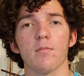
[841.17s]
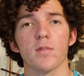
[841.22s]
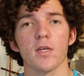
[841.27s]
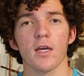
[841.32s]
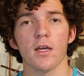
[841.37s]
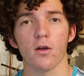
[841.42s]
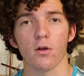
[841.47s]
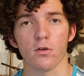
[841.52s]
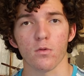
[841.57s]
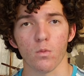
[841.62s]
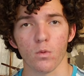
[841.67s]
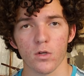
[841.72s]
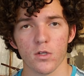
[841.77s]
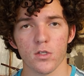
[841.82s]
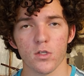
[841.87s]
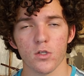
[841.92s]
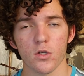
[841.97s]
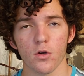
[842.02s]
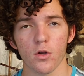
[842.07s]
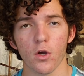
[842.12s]
to get your
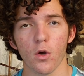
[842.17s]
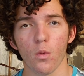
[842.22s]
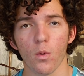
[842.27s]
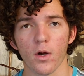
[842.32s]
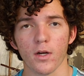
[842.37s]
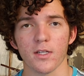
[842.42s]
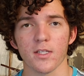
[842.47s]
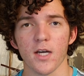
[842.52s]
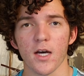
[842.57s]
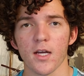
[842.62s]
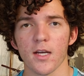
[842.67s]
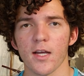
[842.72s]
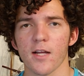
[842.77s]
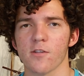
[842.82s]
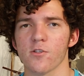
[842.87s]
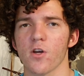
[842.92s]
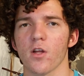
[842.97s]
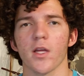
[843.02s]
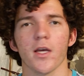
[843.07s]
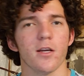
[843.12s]
studio work done. It's
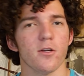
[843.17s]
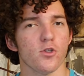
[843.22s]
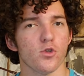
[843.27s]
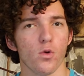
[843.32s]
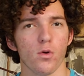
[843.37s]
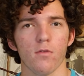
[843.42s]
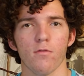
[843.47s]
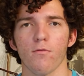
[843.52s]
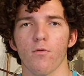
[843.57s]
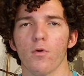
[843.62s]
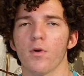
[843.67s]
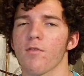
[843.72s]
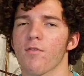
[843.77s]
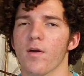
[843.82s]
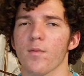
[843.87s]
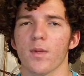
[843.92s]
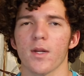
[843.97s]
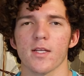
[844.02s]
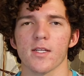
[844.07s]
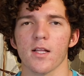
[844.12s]
not like a short 45
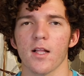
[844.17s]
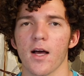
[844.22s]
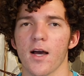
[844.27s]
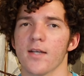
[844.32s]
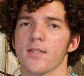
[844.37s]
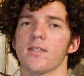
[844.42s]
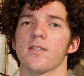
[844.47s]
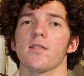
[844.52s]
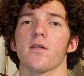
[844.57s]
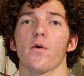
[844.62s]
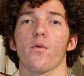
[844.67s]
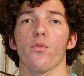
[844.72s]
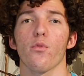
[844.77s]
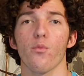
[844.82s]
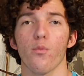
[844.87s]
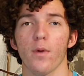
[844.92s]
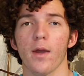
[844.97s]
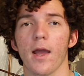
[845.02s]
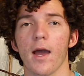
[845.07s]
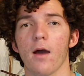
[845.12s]
minutes class. It's like
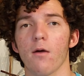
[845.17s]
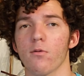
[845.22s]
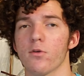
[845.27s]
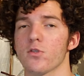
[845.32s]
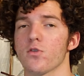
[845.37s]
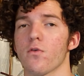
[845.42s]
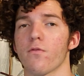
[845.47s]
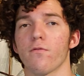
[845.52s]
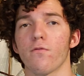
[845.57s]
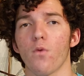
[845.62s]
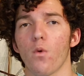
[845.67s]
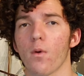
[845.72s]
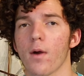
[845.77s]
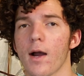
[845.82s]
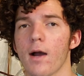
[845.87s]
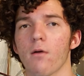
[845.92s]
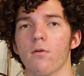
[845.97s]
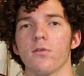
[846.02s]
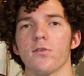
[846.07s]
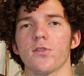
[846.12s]
3 hours or 4
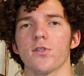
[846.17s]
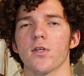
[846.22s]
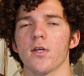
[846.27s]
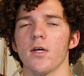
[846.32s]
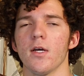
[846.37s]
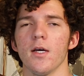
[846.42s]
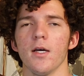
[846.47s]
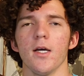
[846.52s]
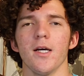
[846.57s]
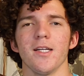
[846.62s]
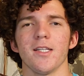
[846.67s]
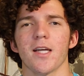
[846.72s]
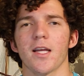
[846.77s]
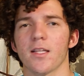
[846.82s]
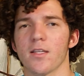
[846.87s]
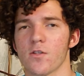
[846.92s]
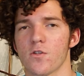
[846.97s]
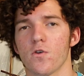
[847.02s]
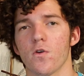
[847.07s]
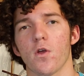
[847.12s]
hours to get the
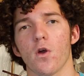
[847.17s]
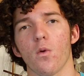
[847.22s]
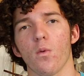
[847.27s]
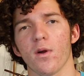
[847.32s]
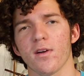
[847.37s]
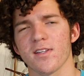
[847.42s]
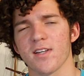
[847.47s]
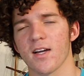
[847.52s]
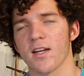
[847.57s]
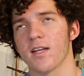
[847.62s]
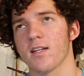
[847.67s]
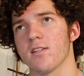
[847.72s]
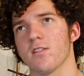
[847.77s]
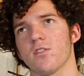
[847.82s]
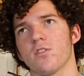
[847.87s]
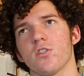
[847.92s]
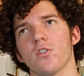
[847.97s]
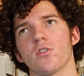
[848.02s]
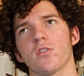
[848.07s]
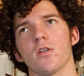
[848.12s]
studio work done, and it's
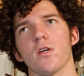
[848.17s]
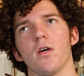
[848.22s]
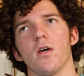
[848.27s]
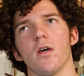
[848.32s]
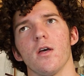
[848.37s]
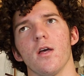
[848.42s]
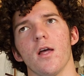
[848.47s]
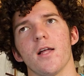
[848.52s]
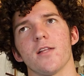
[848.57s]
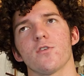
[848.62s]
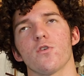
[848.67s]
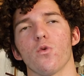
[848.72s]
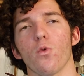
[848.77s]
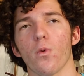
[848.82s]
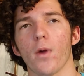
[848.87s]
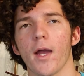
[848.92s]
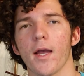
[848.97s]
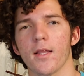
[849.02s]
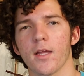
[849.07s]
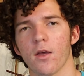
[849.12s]

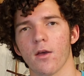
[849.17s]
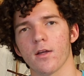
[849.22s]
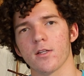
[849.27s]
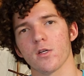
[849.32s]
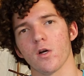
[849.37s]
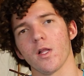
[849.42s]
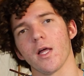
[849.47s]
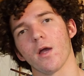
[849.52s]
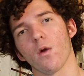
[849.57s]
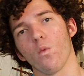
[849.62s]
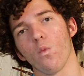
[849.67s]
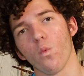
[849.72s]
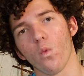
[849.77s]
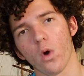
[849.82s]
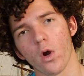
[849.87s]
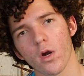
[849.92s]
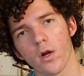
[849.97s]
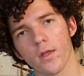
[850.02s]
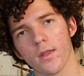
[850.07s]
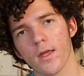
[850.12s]
great that you get to like
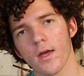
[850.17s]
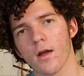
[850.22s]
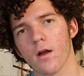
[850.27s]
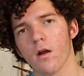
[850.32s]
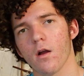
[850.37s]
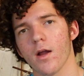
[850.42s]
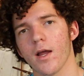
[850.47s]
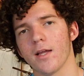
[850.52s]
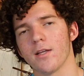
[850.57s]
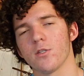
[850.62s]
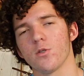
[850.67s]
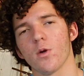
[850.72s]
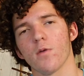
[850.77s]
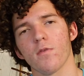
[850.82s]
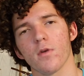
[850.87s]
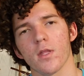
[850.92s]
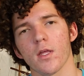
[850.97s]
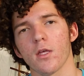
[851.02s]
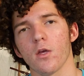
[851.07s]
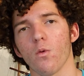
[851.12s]
work there and do
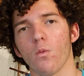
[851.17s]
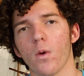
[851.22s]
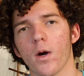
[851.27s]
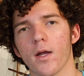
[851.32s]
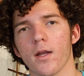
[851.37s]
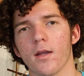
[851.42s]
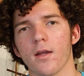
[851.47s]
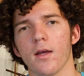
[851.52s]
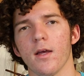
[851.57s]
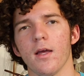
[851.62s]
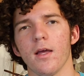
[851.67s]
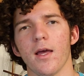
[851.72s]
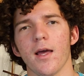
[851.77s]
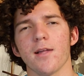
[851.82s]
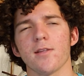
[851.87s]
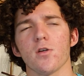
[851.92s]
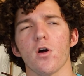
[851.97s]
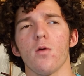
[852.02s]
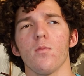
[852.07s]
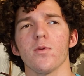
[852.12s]
everything you want.
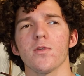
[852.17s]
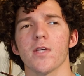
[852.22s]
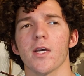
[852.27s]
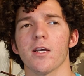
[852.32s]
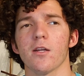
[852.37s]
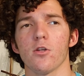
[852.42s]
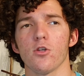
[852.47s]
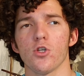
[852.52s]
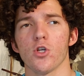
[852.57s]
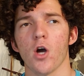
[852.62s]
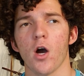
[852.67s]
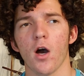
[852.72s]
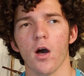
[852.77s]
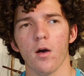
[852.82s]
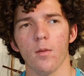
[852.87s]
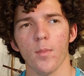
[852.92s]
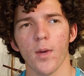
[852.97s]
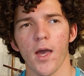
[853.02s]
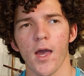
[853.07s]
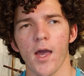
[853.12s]
It's almost like a
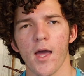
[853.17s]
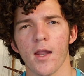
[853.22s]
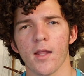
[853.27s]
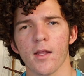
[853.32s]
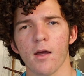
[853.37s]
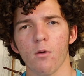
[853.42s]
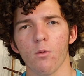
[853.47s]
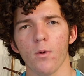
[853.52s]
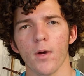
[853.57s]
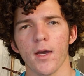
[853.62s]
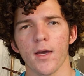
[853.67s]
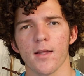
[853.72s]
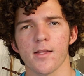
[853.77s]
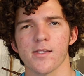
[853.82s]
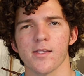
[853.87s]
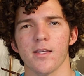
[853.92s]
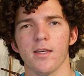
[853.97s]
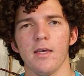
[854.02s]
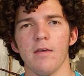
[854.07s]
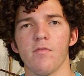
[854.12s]
job, and in that way it's
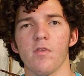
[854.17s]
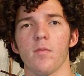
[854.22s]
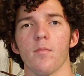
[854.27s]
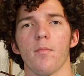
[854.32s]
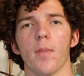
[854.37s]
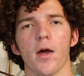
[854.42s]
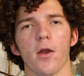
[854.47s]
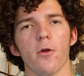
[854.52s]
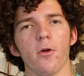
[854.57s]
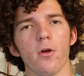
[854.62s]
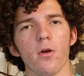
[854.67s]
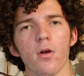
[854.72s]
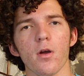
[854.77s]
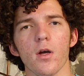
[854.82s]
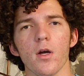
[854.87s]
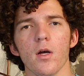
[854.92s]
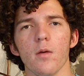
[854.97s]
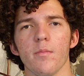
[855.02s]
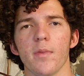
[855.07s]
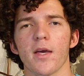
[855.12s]
even better
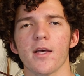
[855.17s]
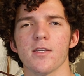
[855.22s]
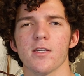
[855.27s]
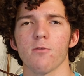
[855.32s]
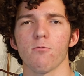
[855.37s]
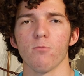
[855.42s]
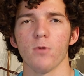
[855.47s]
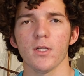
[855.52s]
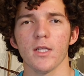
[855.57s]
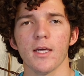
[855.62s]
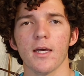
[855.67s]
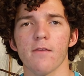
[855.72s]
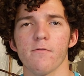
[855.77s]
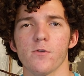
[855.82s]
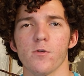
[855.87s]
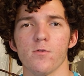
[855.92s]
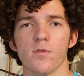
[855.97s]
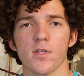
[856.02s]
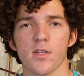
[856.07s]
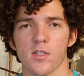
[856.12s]
because it really gives
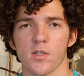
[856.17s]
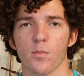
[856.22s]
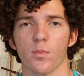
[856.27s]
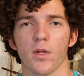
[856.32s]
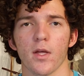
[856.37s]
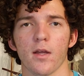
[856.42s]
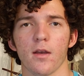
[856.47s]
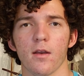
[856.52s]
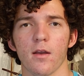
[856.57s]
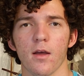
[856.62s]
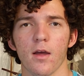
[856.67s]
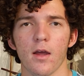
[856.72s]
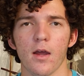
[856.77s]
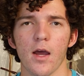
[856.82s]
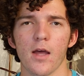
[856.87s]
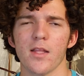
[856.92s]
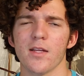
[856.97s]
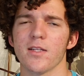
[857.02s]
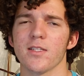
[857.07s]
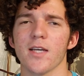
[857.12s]
you discipline.
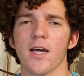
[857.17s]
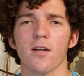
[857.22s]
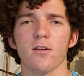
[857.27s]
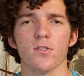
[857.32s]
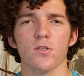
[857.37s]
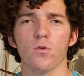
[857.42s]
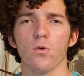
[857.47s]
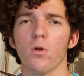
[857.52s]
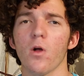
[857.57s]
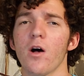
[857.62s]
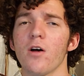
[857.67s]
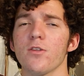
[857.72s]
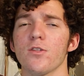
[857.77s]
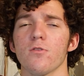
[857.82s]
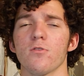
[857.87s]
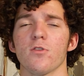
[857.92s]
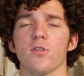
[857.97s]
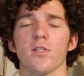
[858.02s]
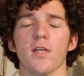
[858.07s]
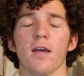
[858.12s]
And then design school also
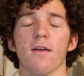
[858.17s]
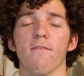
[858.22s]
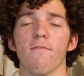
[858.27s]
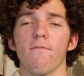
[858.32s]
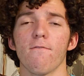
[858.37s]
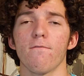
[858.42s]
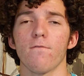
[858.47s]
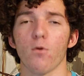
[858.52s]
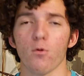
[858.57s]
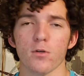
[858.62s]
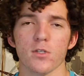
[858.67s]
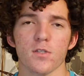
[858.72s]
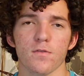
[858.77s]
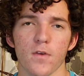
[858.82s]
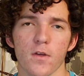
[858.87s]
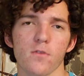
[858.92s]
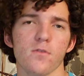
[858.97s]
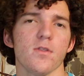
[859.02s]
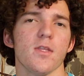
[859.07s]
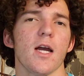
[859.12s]
just like forces
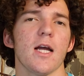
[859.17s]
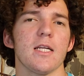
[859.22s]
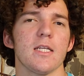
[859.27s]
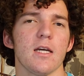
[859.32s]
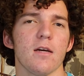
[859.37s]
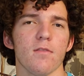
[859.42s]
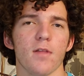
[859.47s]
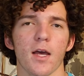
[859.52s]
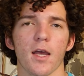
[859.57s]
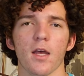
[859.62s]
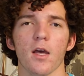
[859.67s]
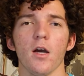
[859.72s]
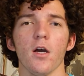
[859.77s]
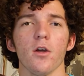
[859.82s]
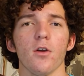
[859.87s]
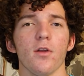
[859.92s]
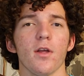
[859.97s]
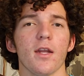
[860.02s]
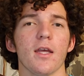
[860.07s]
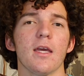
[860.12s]
you to the idea of like,
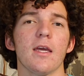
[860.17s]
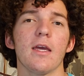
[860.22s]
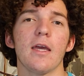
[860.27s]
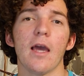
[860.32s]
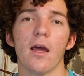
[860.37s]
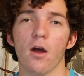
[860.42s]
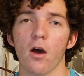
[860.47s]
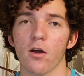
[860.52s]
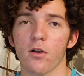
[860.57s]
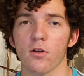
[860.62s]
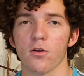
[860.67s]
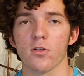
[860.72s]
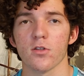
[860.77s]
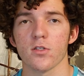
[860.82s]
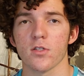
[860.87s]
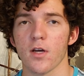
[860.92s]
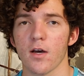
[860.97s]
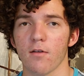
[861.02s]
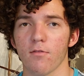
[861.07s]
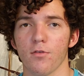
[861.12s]
you need to get on your
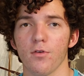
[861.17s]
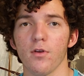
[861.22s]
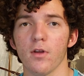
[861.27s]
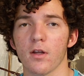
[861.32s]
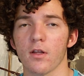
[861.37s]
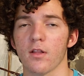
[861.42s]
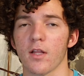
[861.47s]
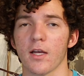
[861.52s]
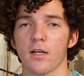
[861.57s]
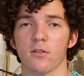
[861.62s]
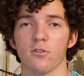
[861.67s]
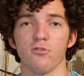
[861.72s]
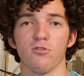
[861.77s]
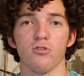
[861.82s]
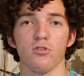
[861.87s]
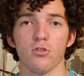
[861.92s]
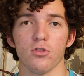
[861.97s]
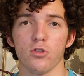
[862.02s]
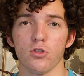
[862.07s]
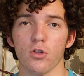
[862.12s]
stuff. You need to like
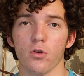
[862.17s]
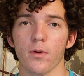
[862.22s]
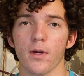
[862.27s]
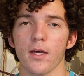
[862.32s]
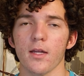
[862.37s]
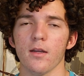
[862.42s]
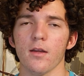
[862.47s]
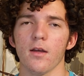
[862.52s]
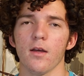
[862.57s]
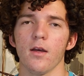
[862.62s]
do it